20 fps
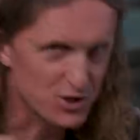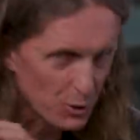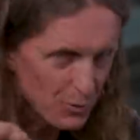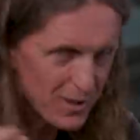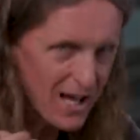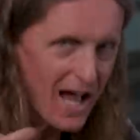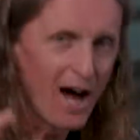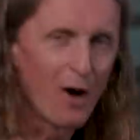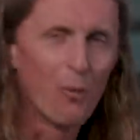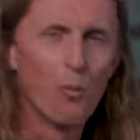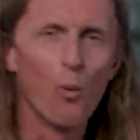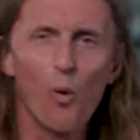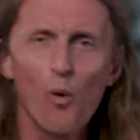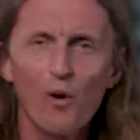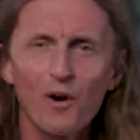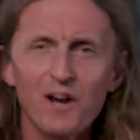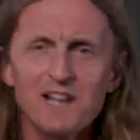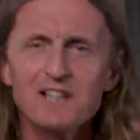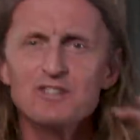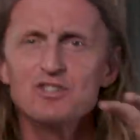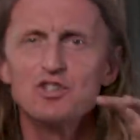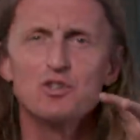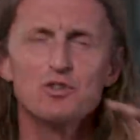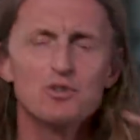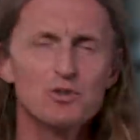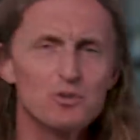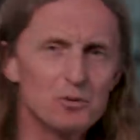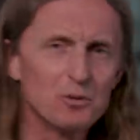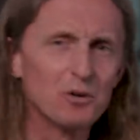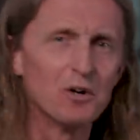So yeah, warning to
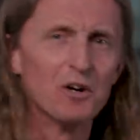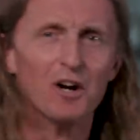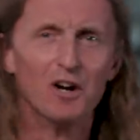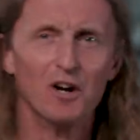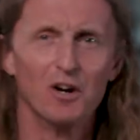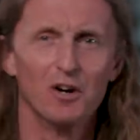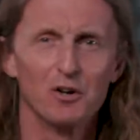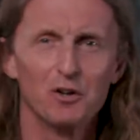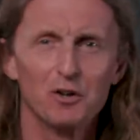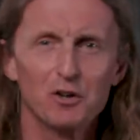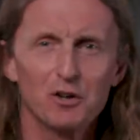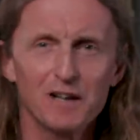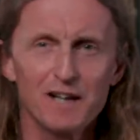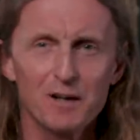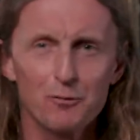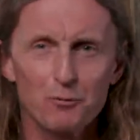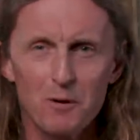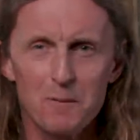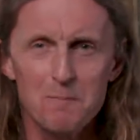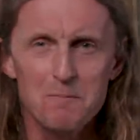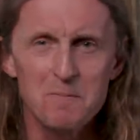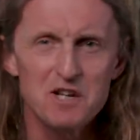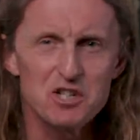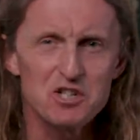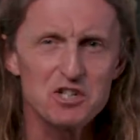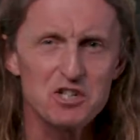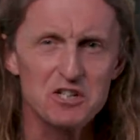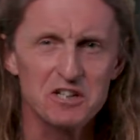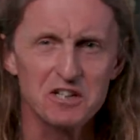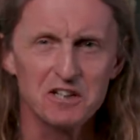you early
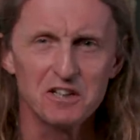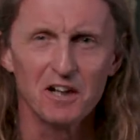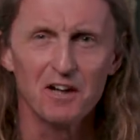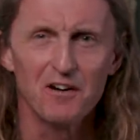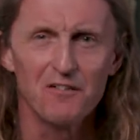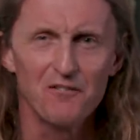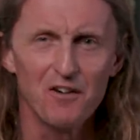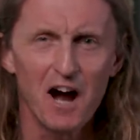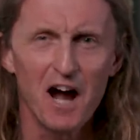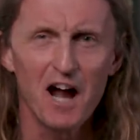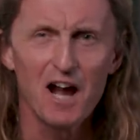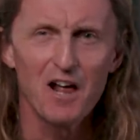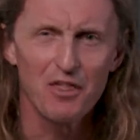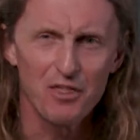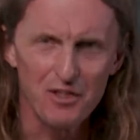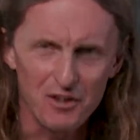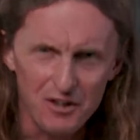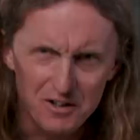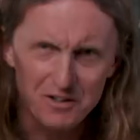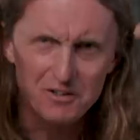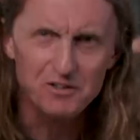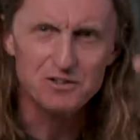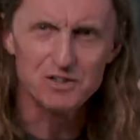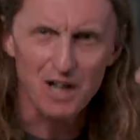Remission and Leviathan,